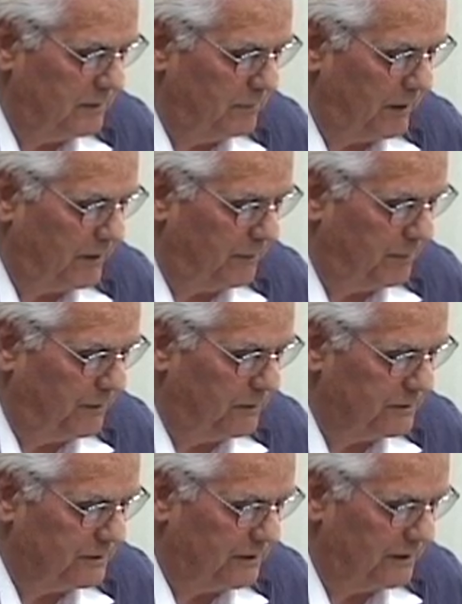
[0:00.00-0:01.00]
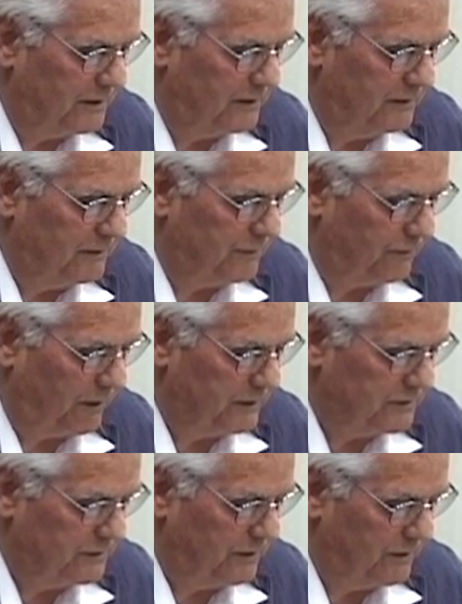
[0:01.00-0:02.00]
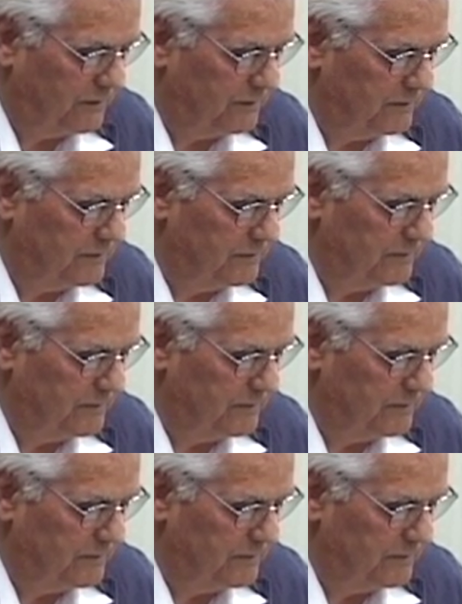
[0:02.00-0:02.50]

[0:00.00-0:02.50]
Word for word: Mariposa, Fresno.